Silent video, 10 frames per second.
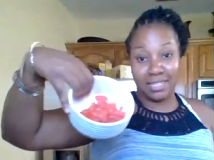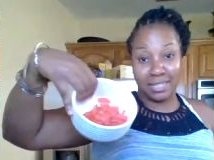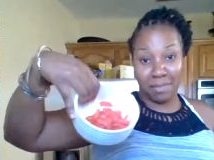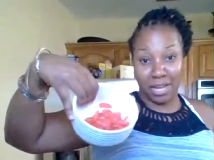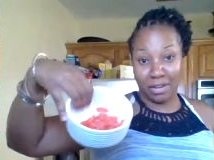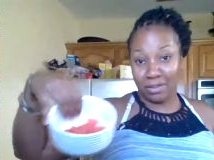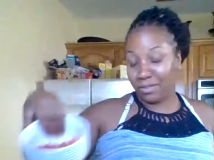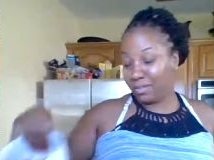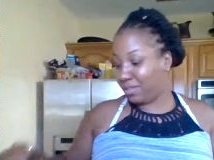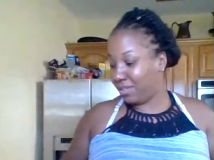
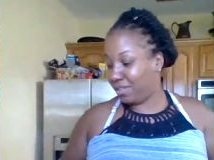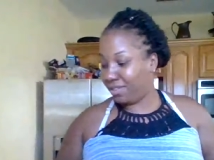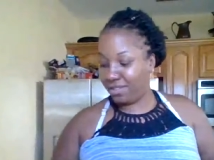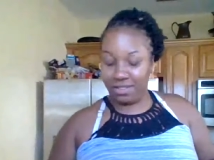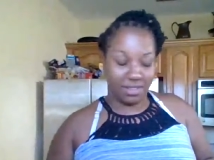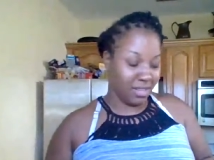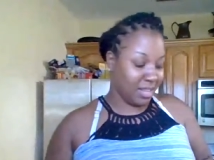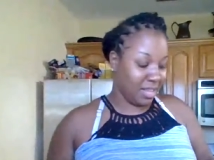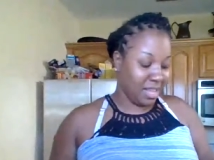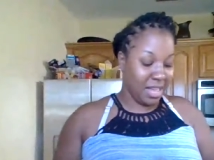tomatoes.
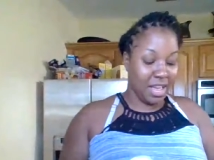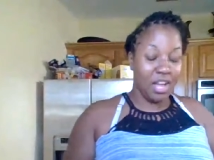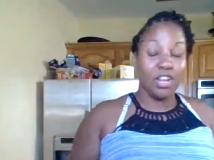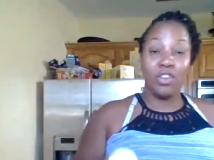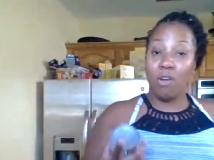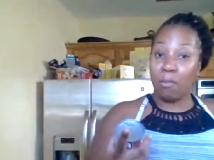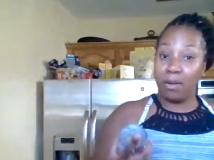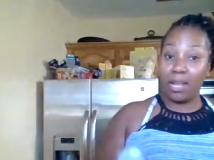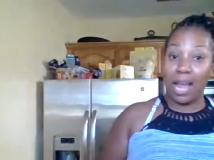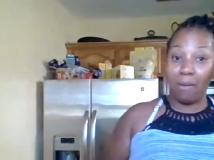
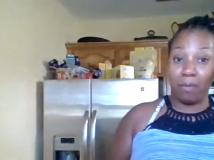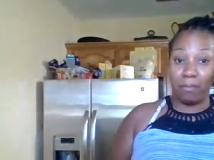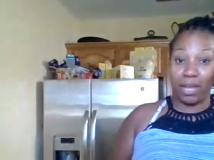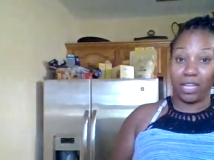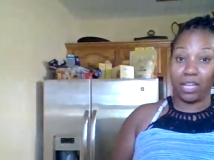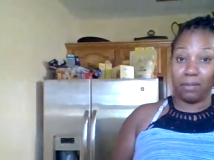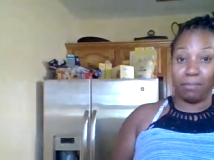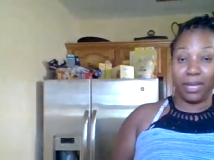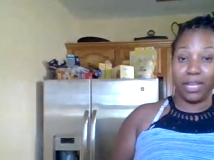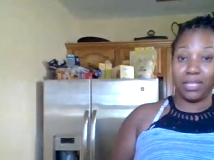Normally I will make the
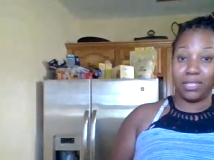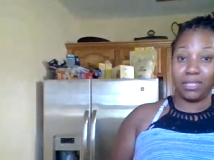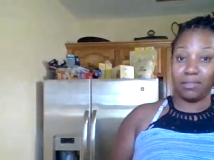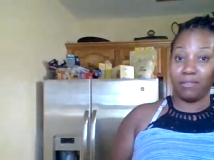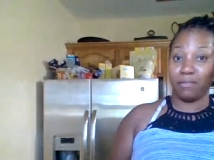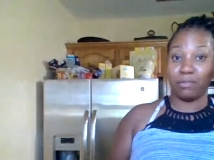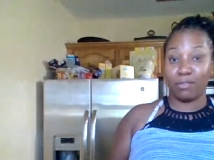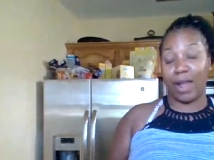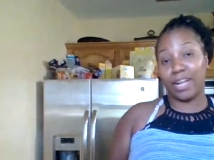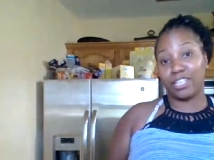beans from
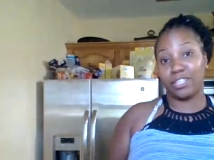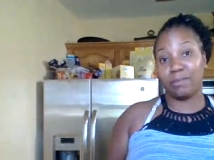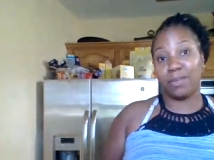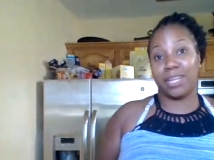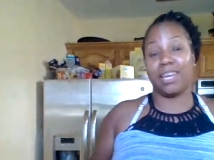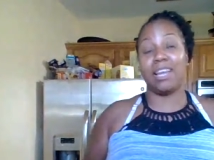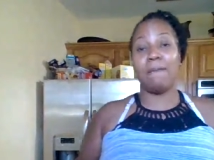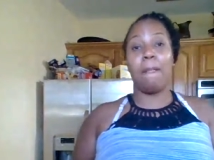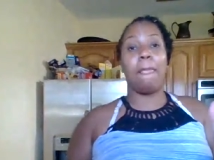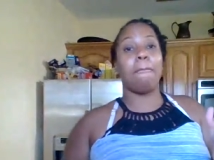scratch, but
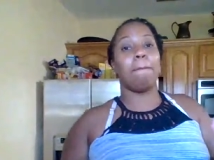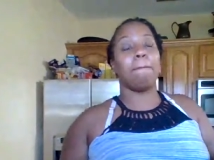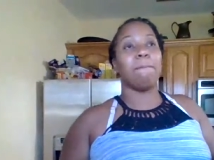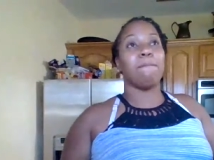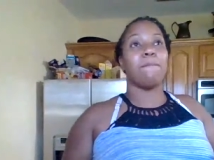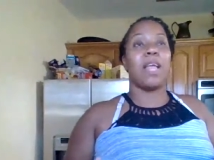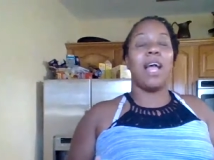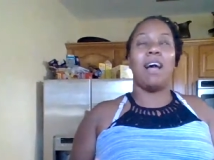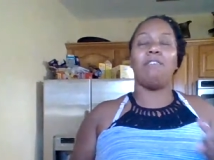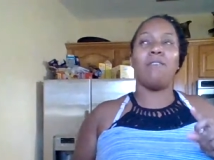again,
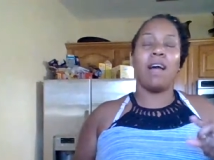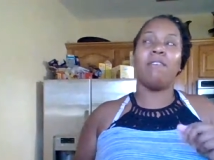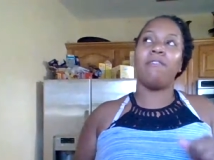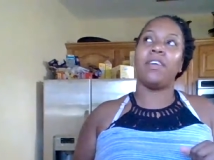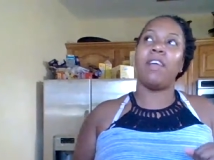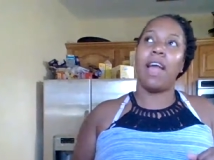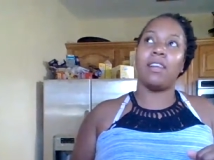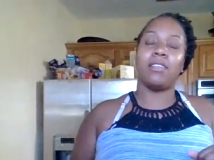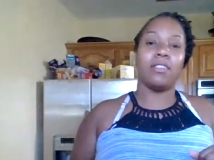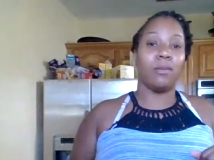I'll I'll figure
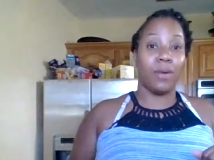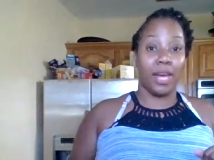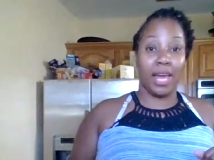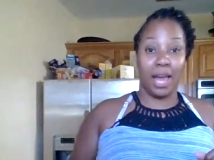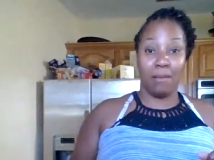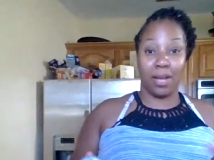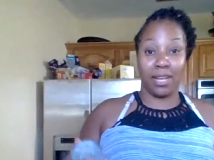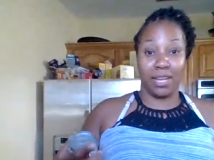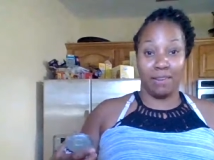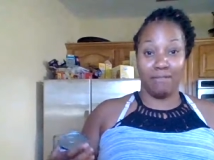out another way how I
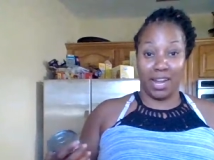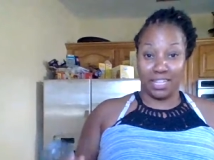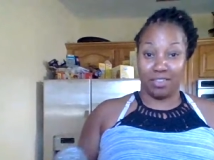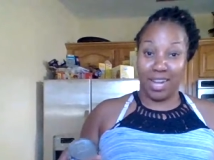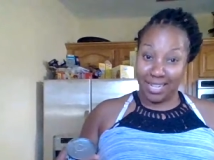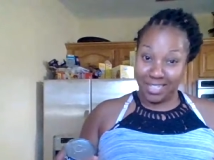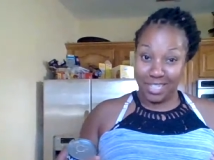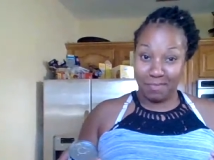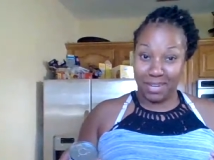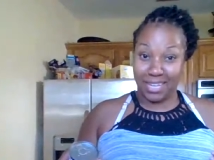can invite you guys
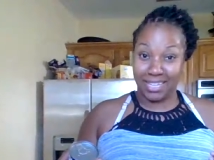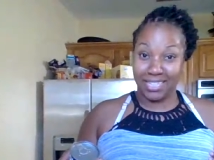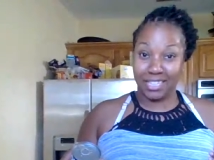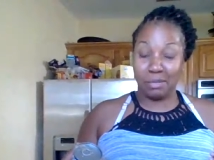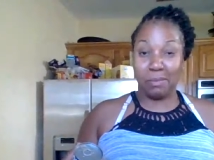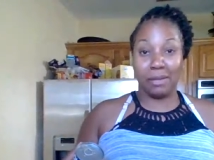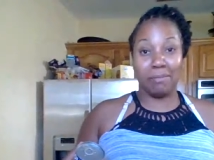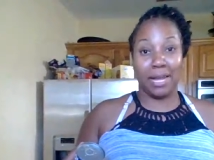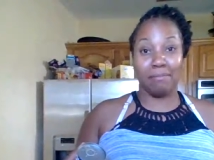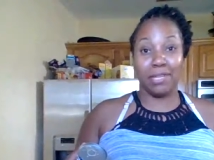into my kitchen to make
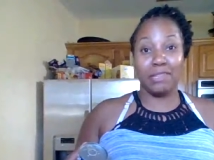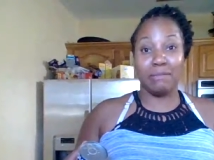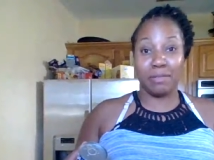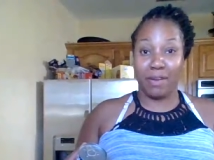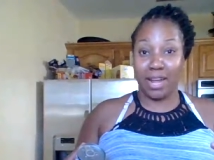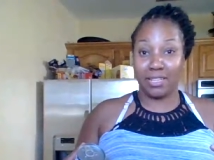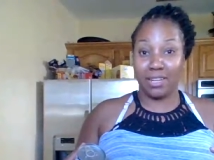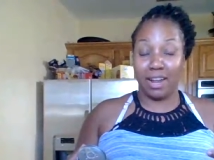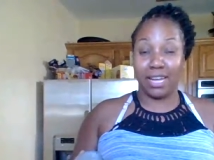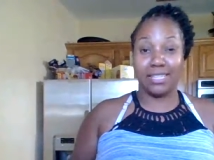black beans from scratch.
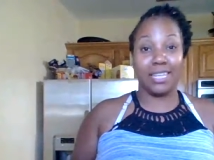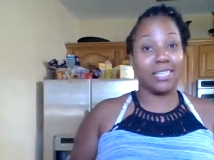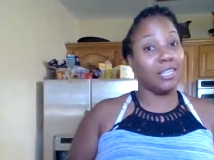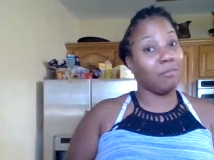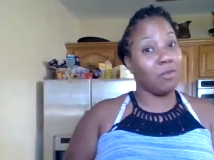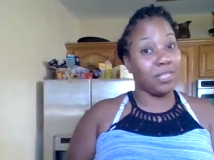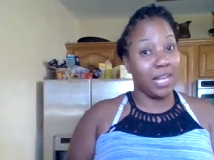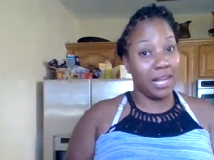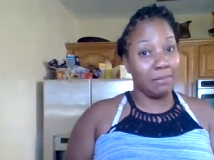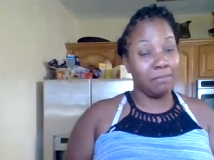All right, it takes a little more
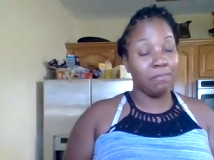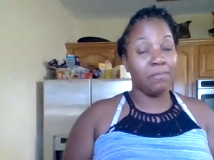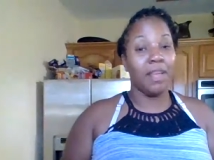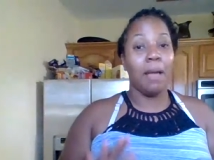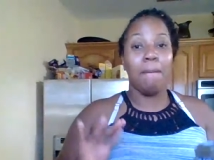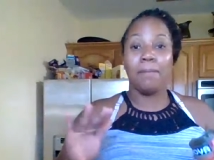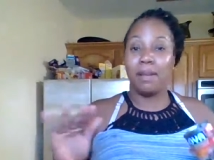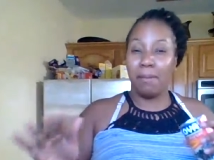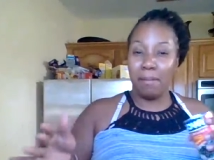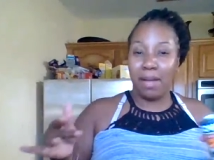time, but
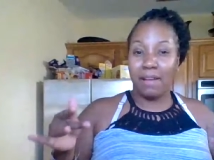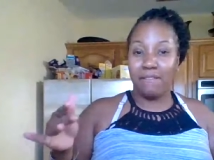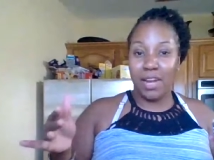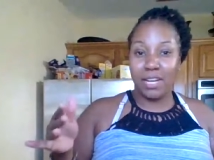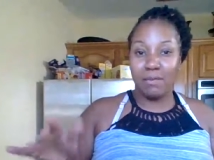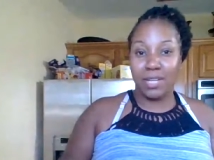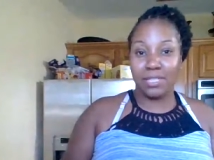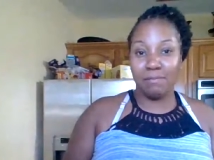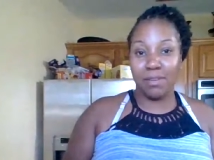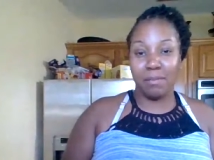maybe I can find a way
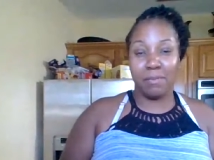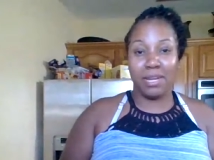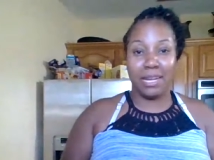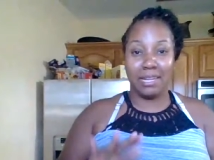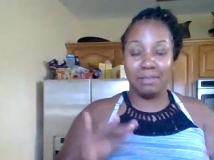to manipulate